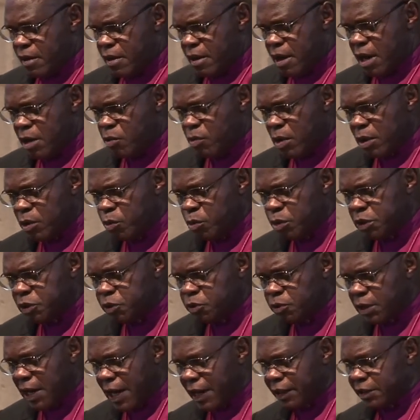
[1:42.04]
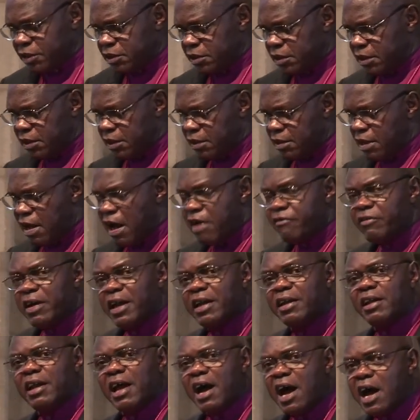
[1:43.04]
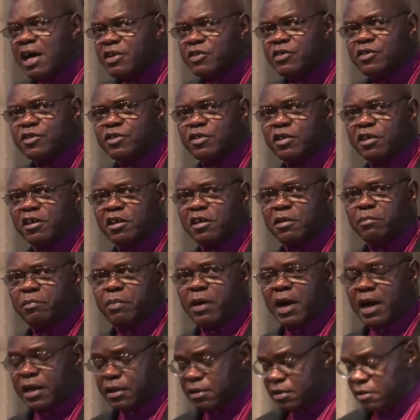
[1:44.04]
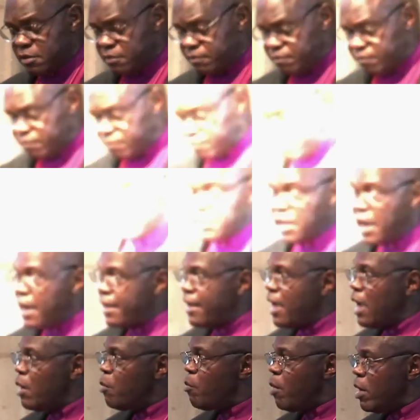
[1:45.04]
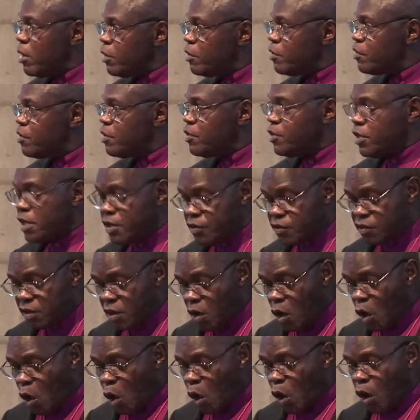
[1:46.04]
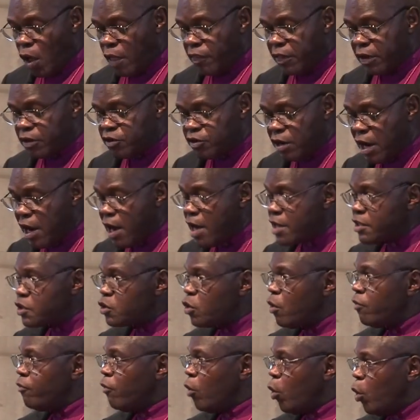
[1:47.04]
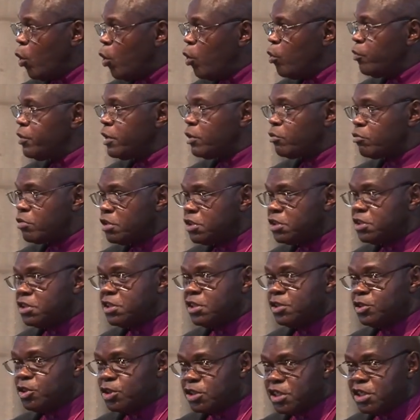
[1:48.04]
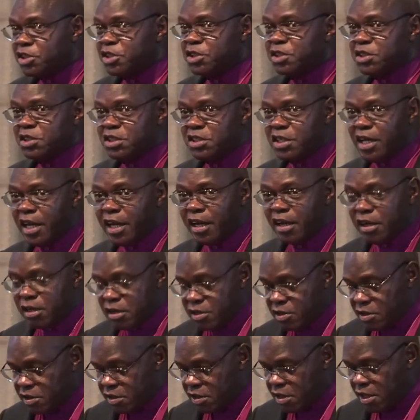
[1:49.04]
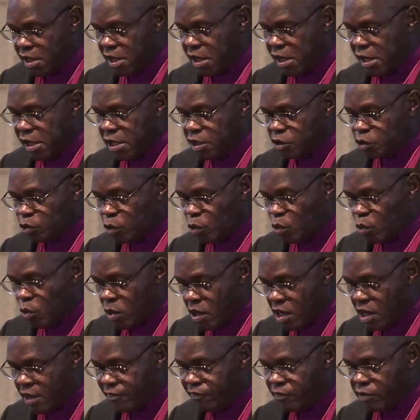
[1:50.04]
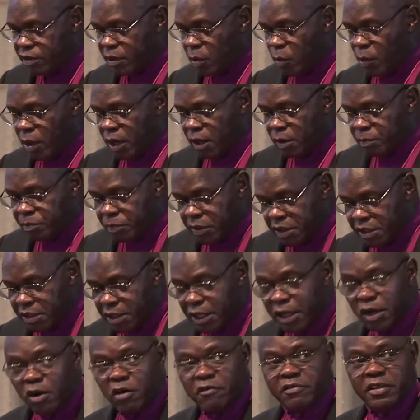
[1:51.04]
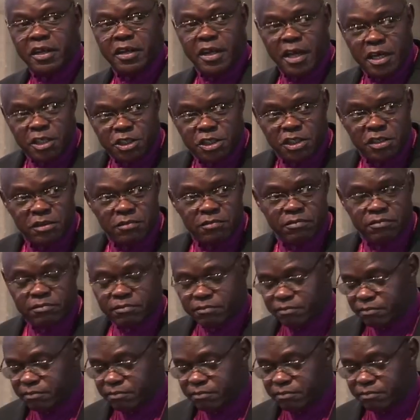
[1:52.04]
and one which will actually have a lasting impact? And I want to suggest the task of all the Christian churches in England is to work for the well-being of the nation.